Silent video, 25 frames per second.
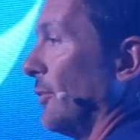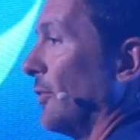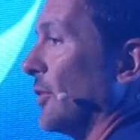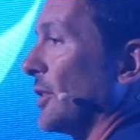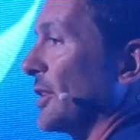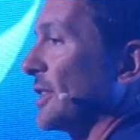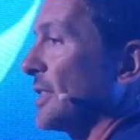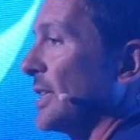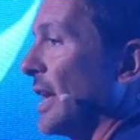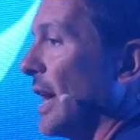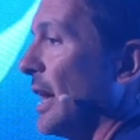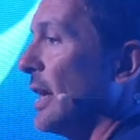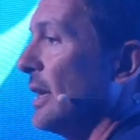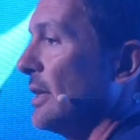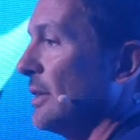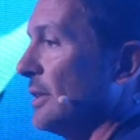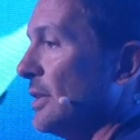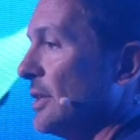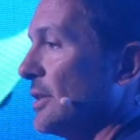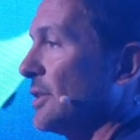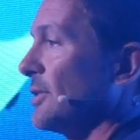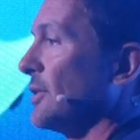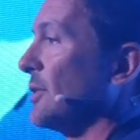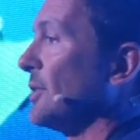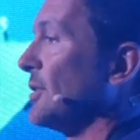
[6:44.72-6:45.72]
for
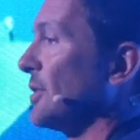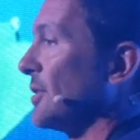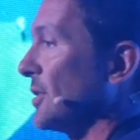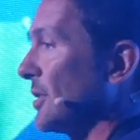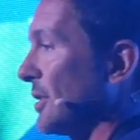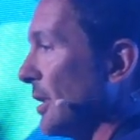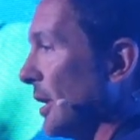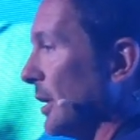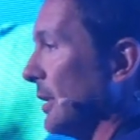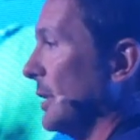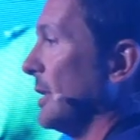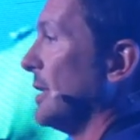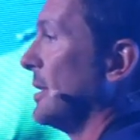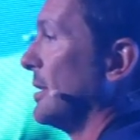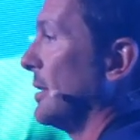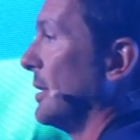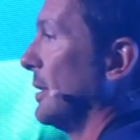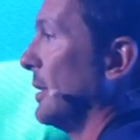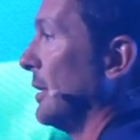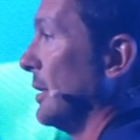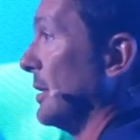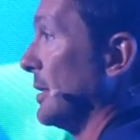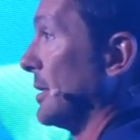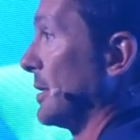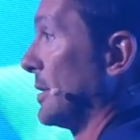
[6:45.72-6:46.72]
scientists to study
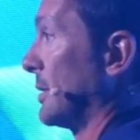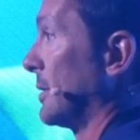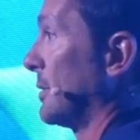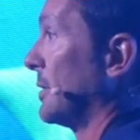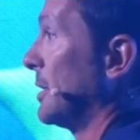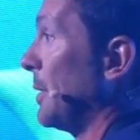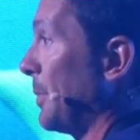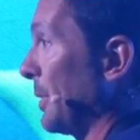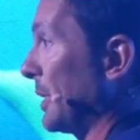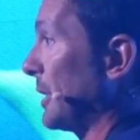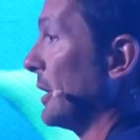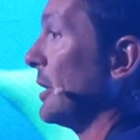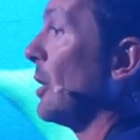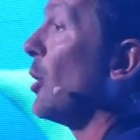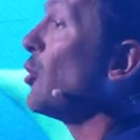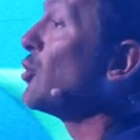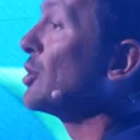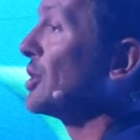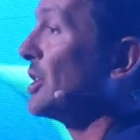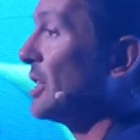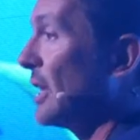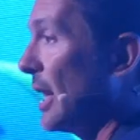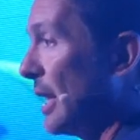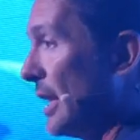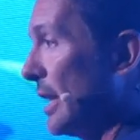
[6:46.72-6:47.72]
these typically
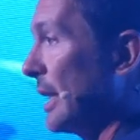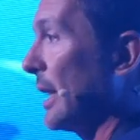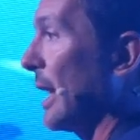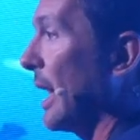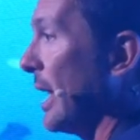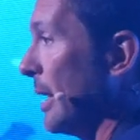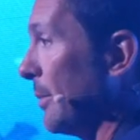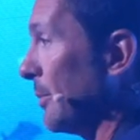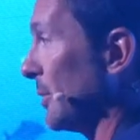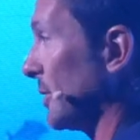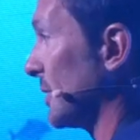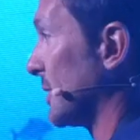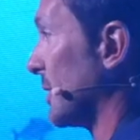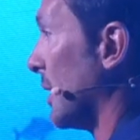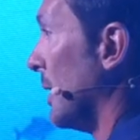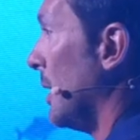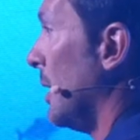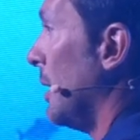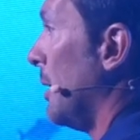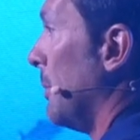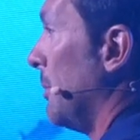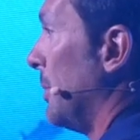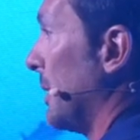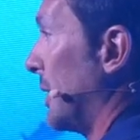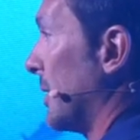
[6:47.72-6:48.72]
oceanic animals
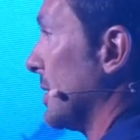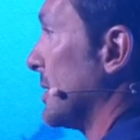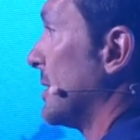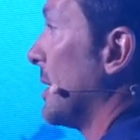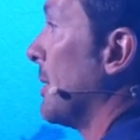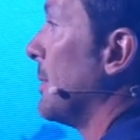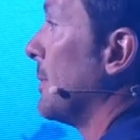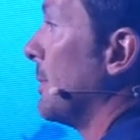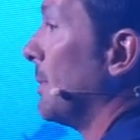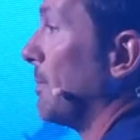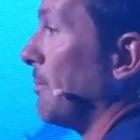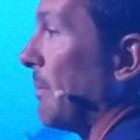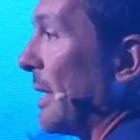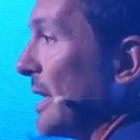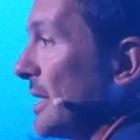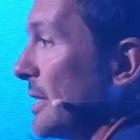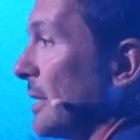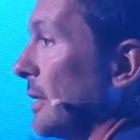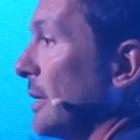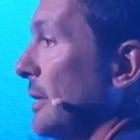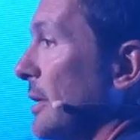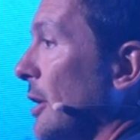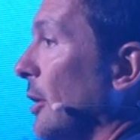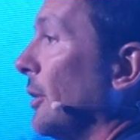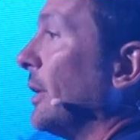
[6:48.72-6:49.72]
because they
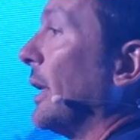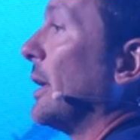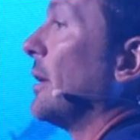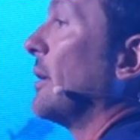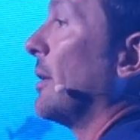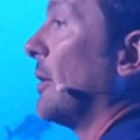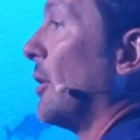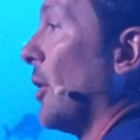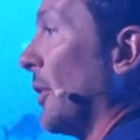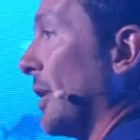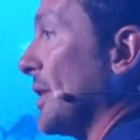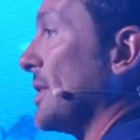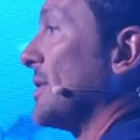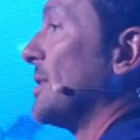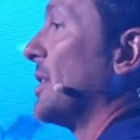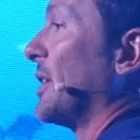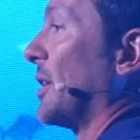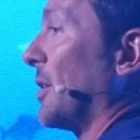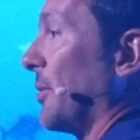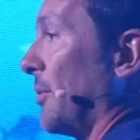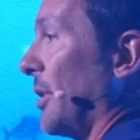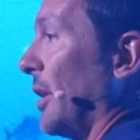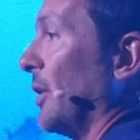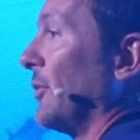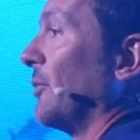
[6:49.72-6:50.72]
basically know they're going to
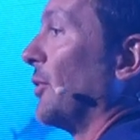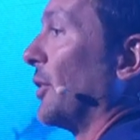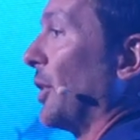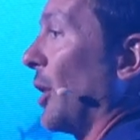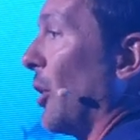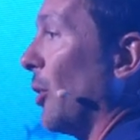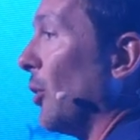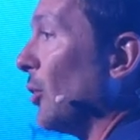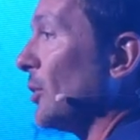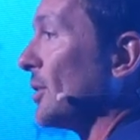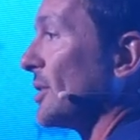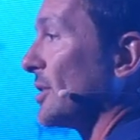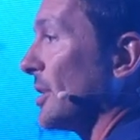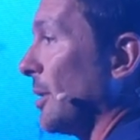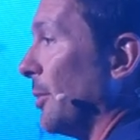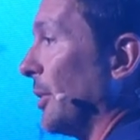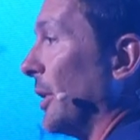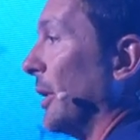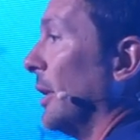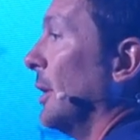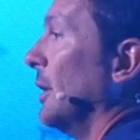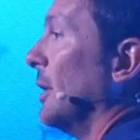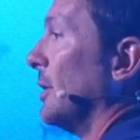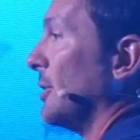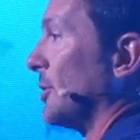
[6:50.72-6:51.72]
stick around for the whole
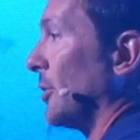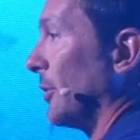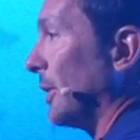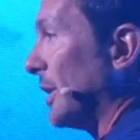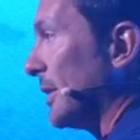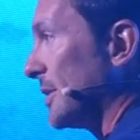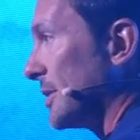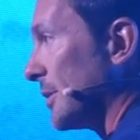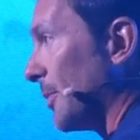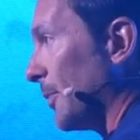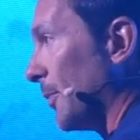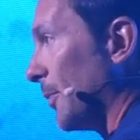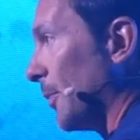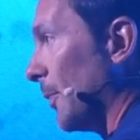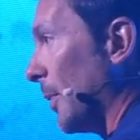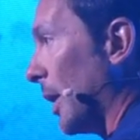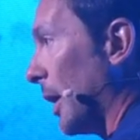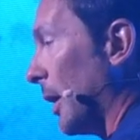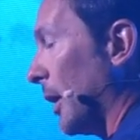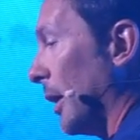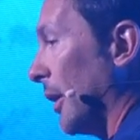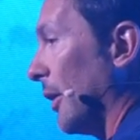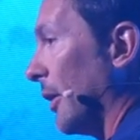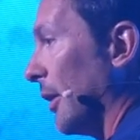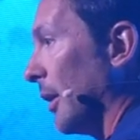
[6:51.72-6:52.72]
summer. So it's a,
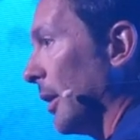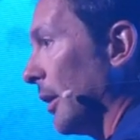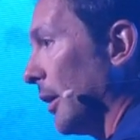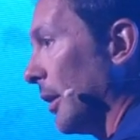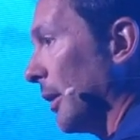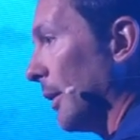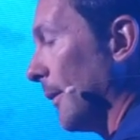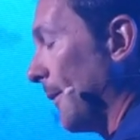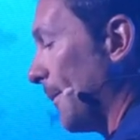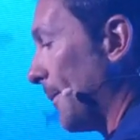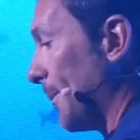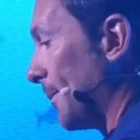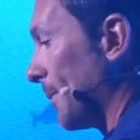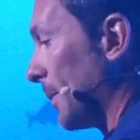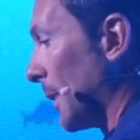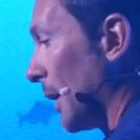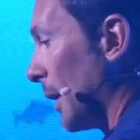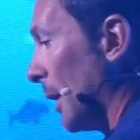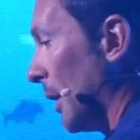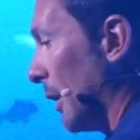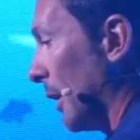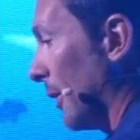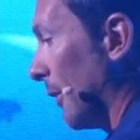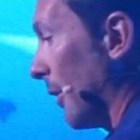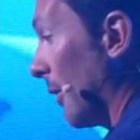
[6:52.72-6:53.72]
a, um,
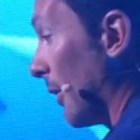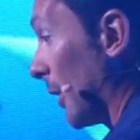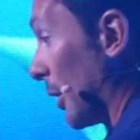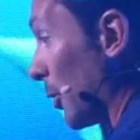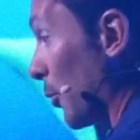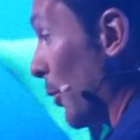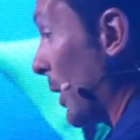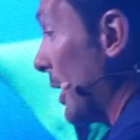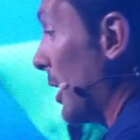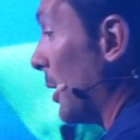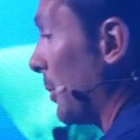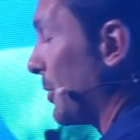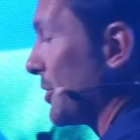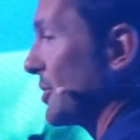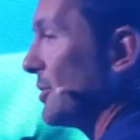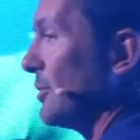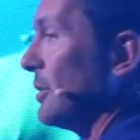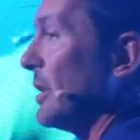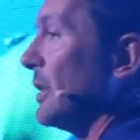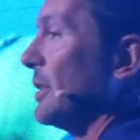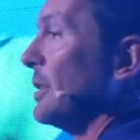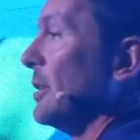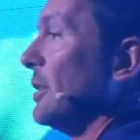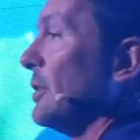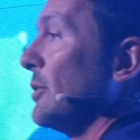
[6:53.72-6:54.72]
a, a great
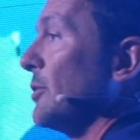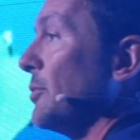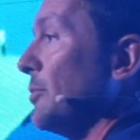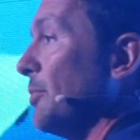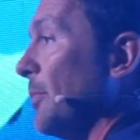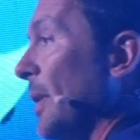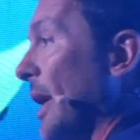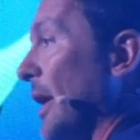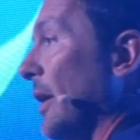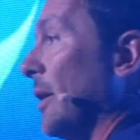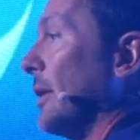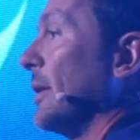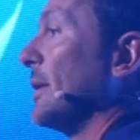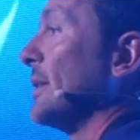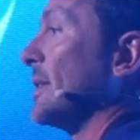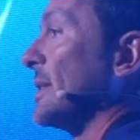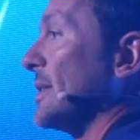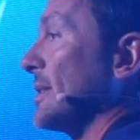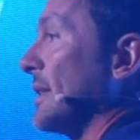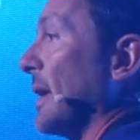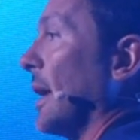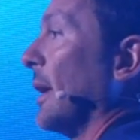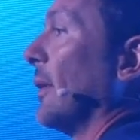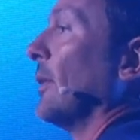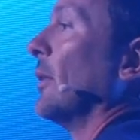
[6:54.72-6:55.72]
opportunity to better
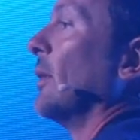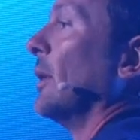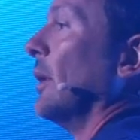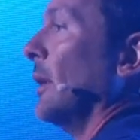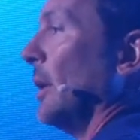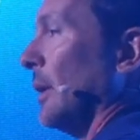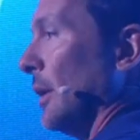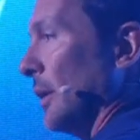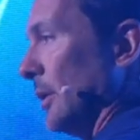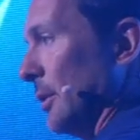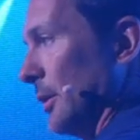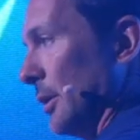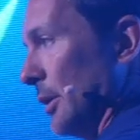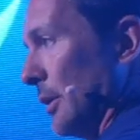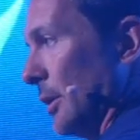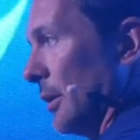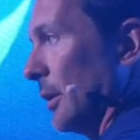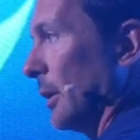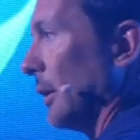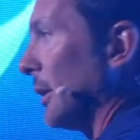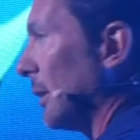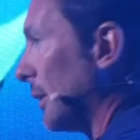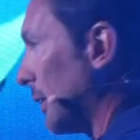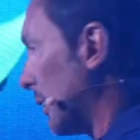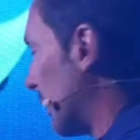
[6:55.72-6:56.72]
understand their
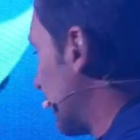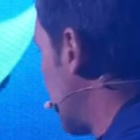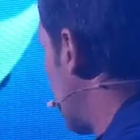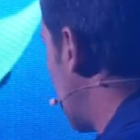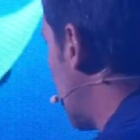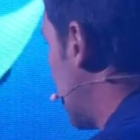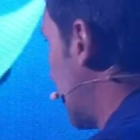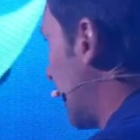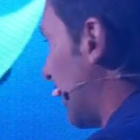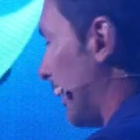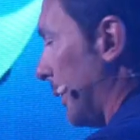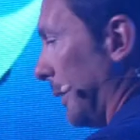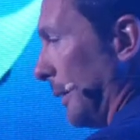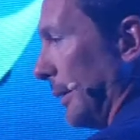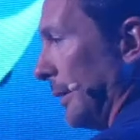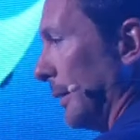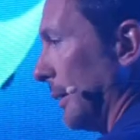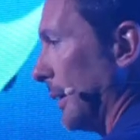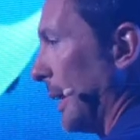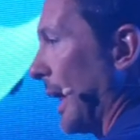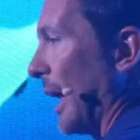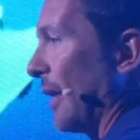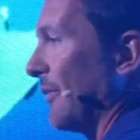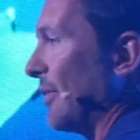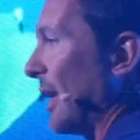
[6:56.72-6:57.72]
uh,
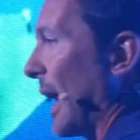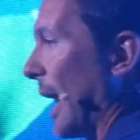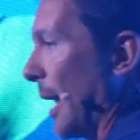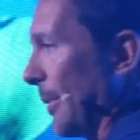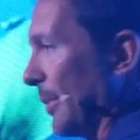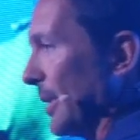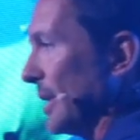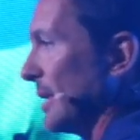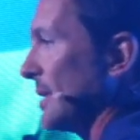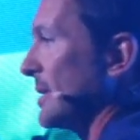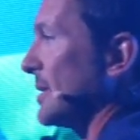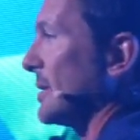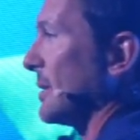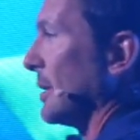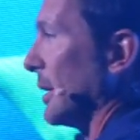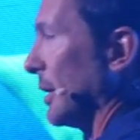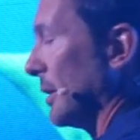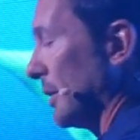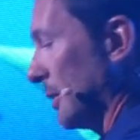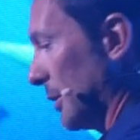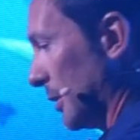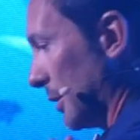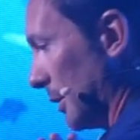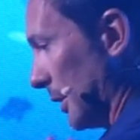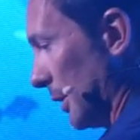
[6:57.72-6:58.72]
life habits
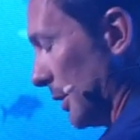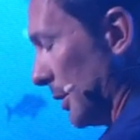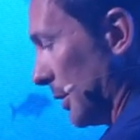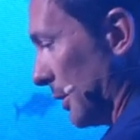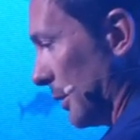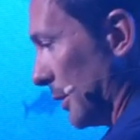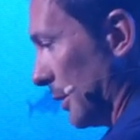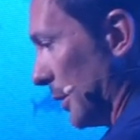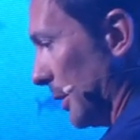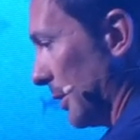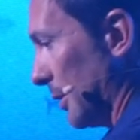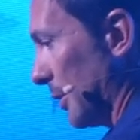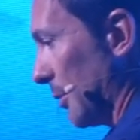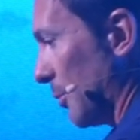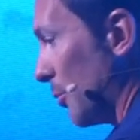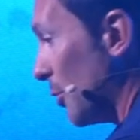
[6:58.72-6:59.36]
and their, and their, and their